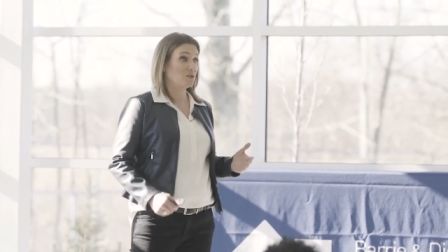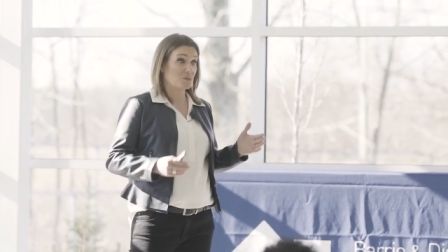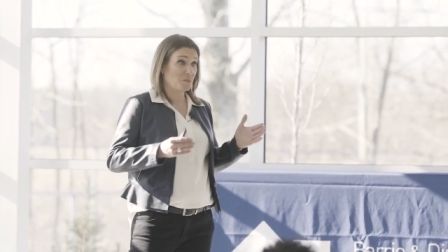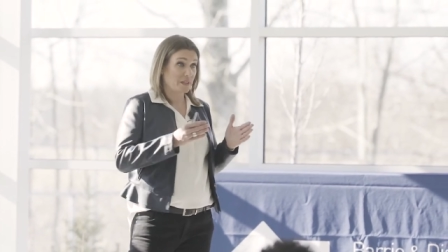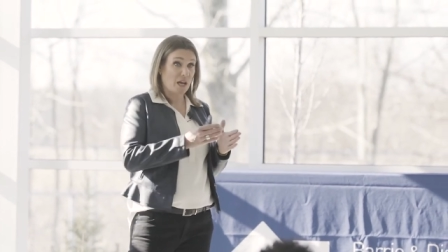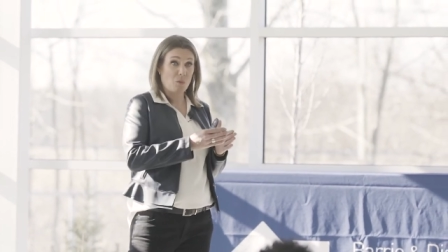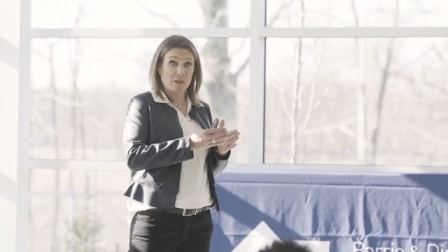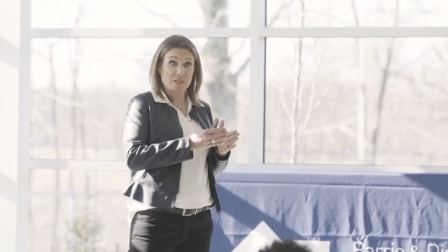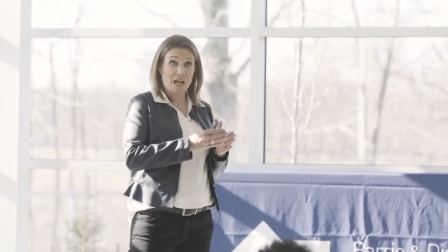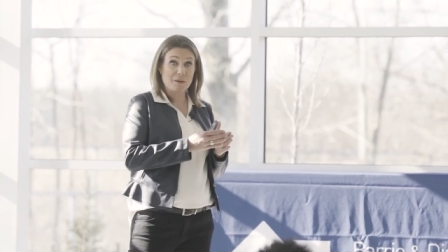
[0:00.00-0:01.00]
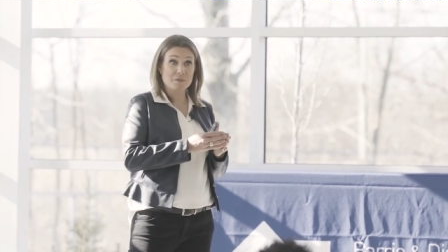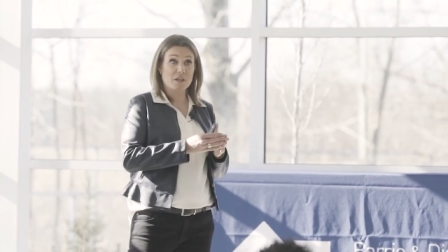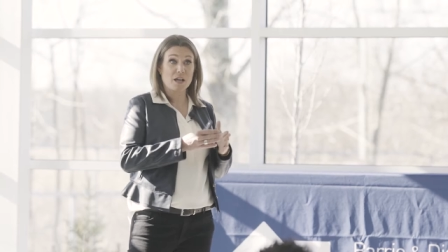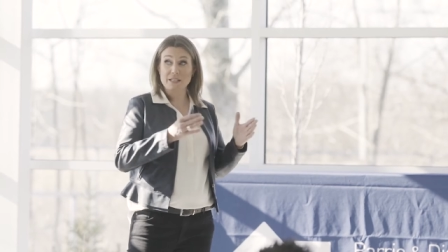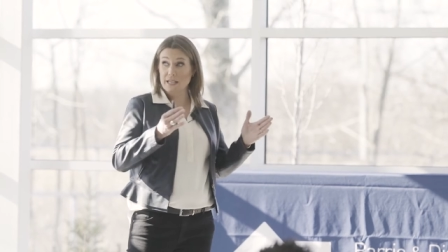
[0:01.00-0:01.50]
You just book that one time
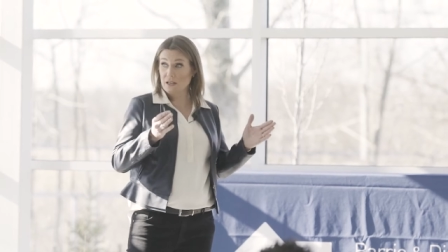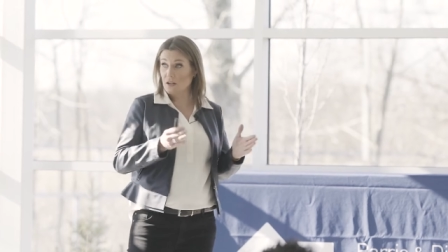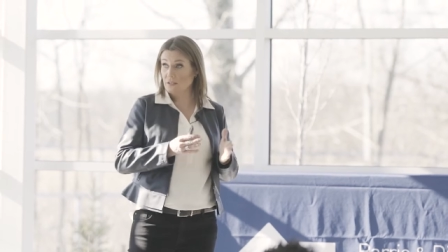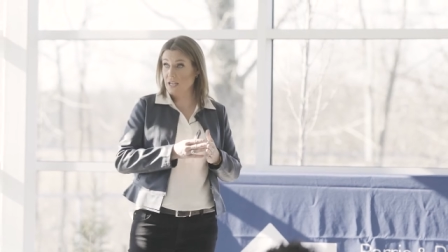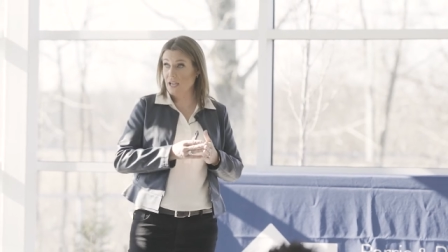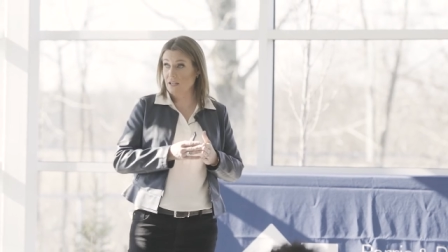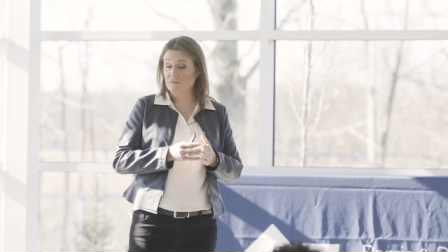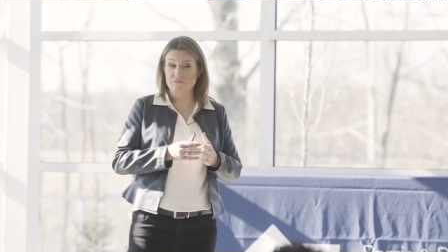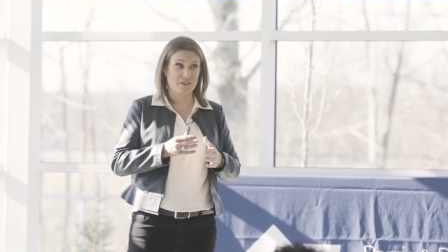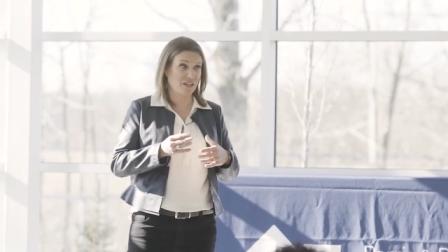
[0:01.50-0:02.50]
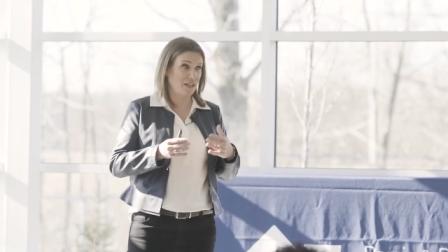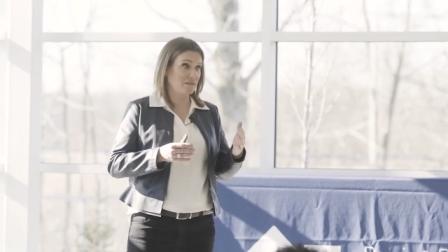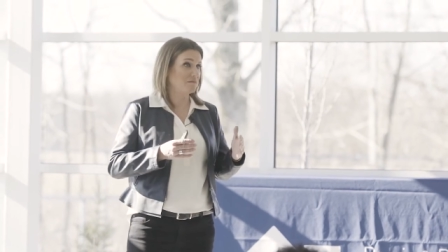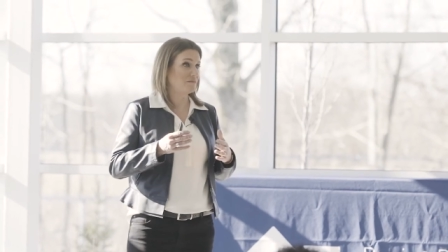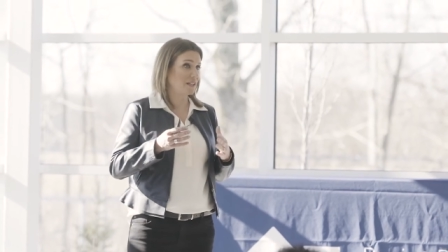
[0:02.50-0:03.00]
slot, get it all done
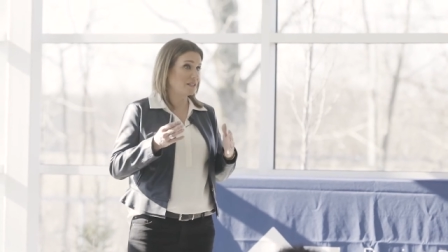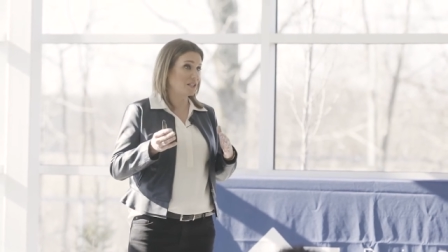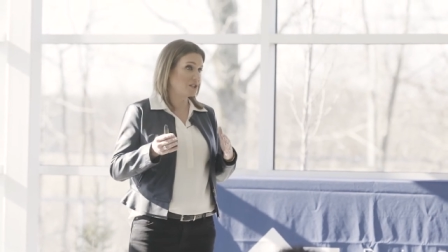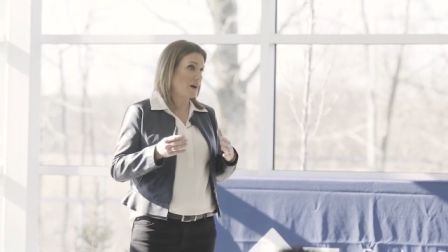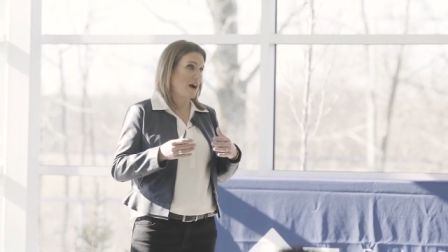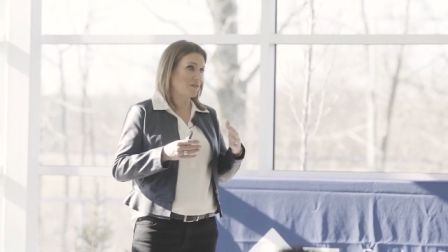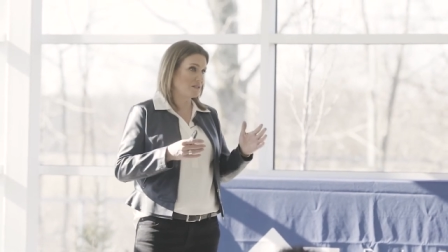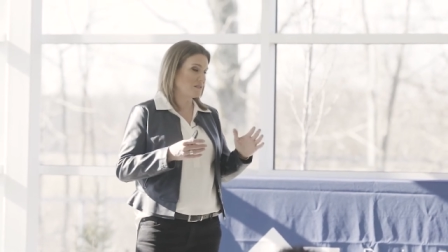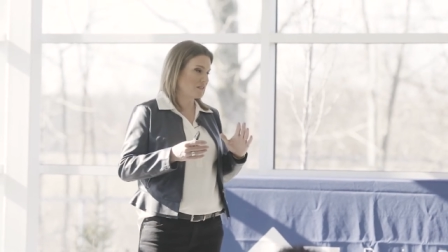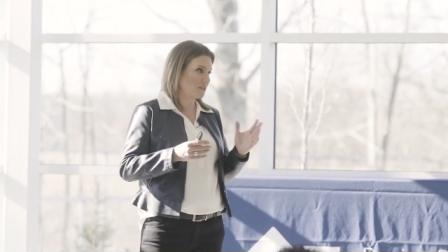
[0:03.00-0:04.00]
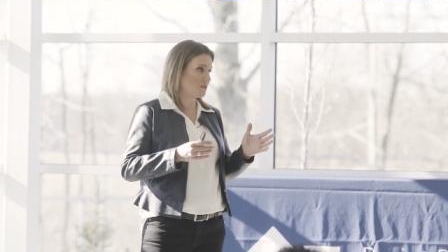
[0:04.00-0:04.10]
within, let's say, 2 hours.